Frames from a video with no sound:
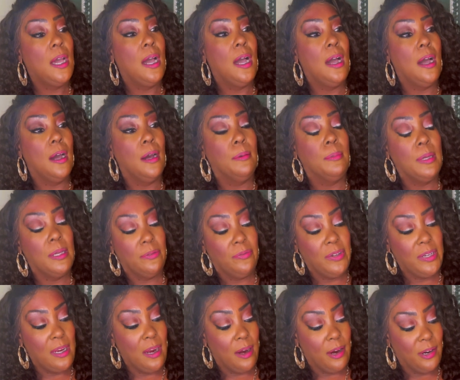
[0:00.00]
In
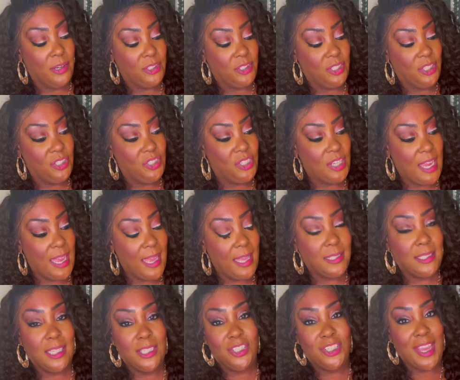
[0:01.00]
regards to
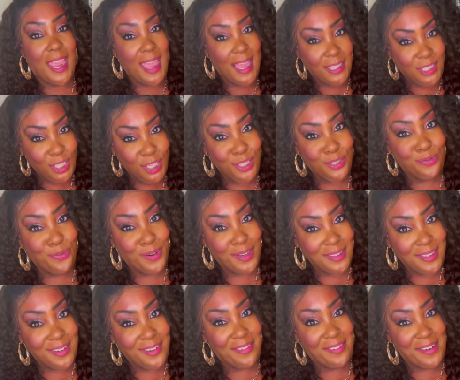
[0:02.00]
Jazzy, Jazzy's
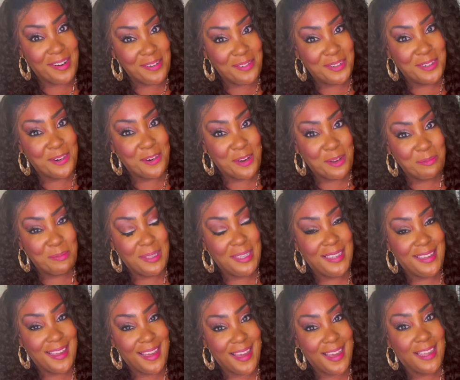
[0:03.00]
really grown on me,
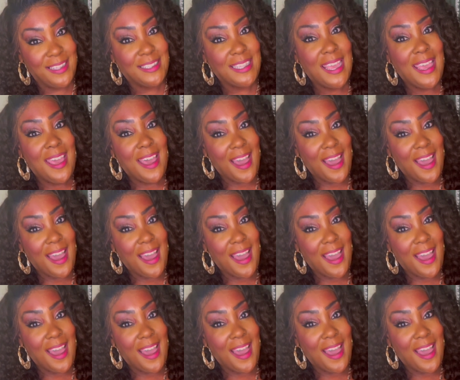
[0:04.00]
guys.